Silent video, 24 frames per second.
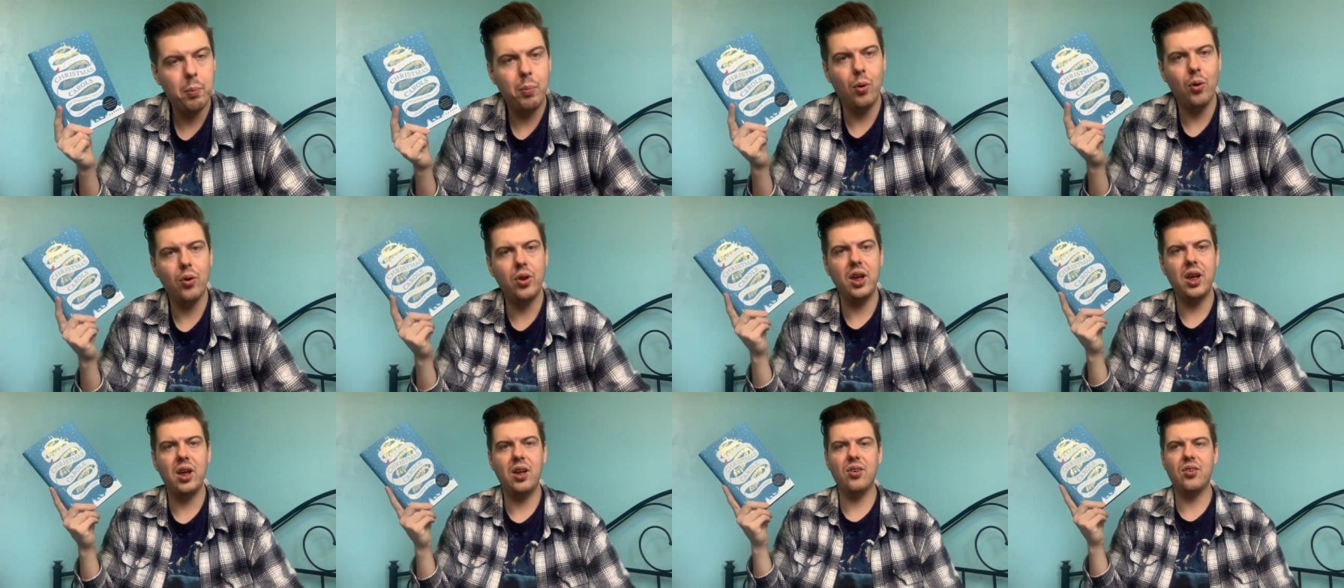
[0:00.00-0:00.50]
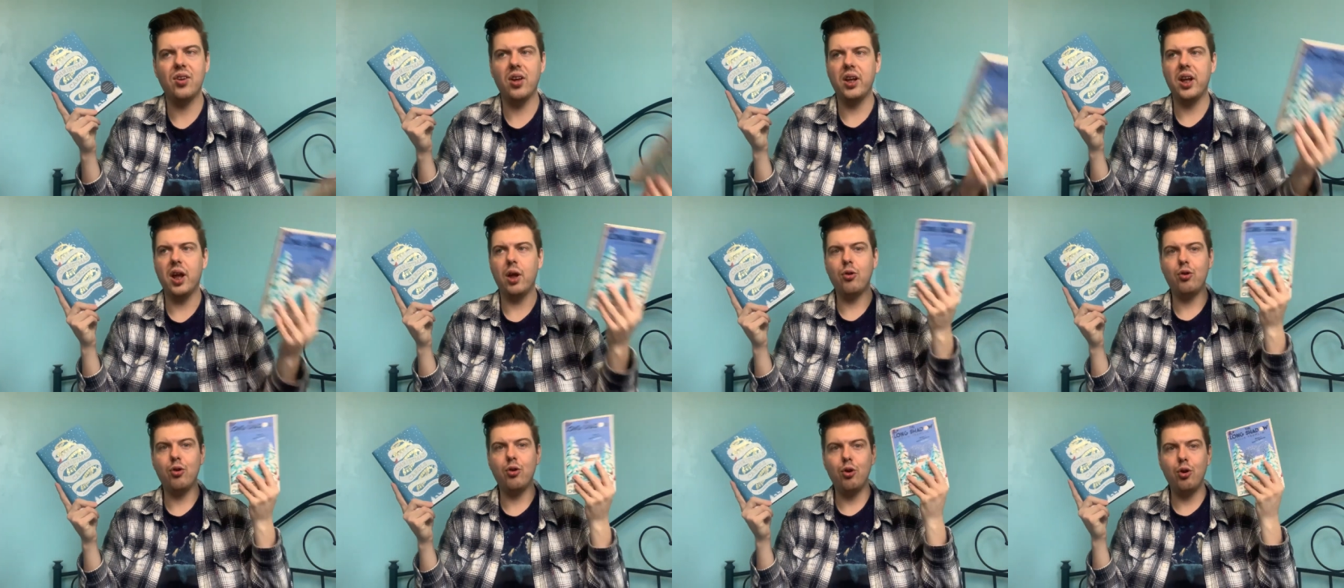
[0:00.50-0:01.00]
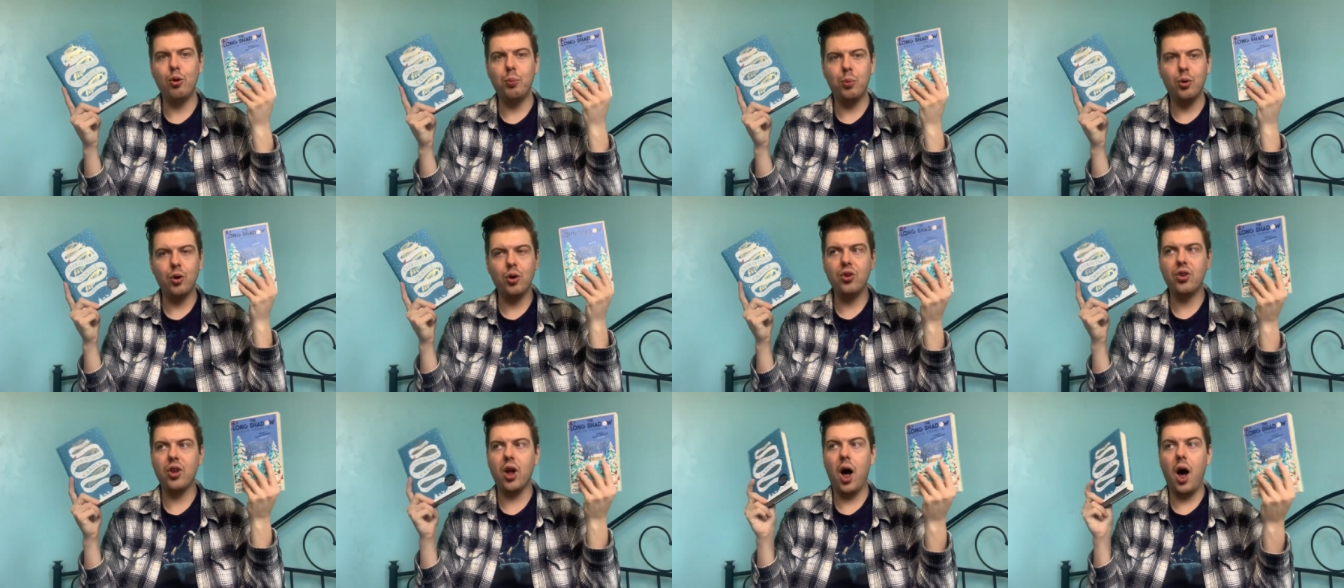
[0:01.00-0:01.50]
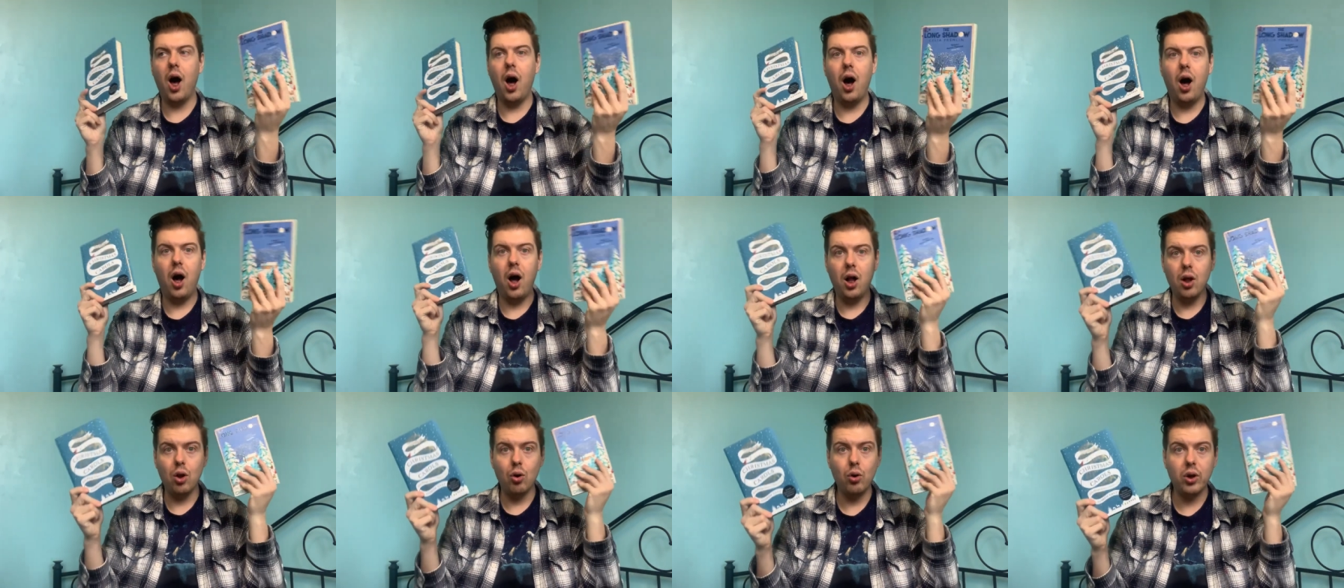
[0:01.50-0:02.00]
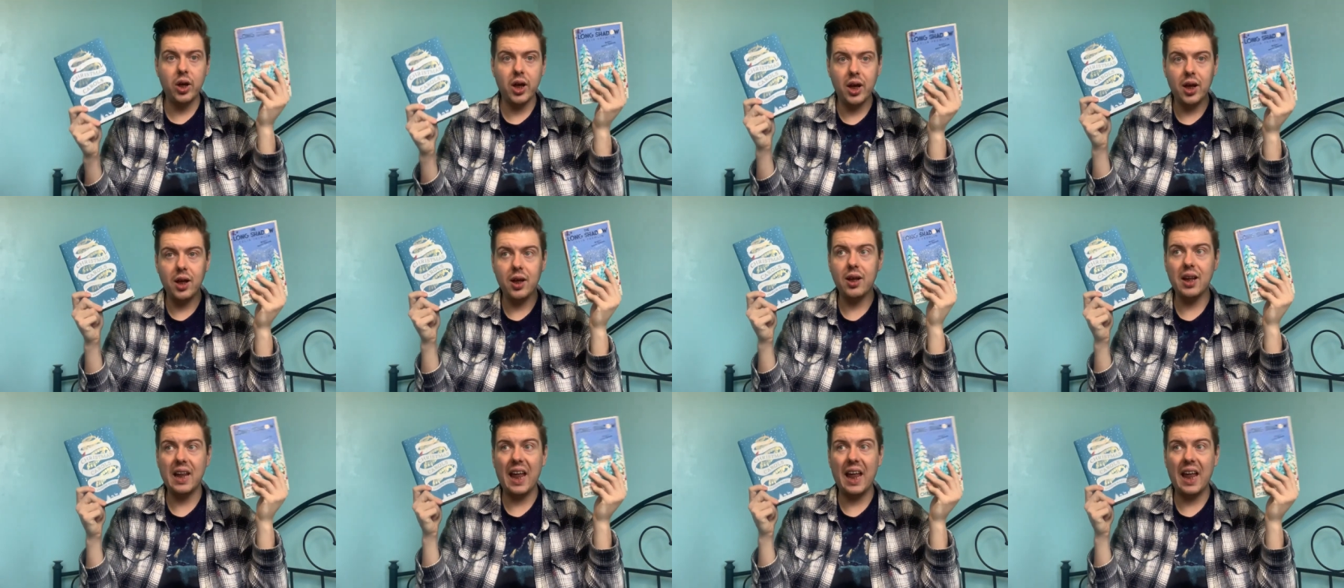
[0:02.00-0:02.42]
but these are now two books that are looking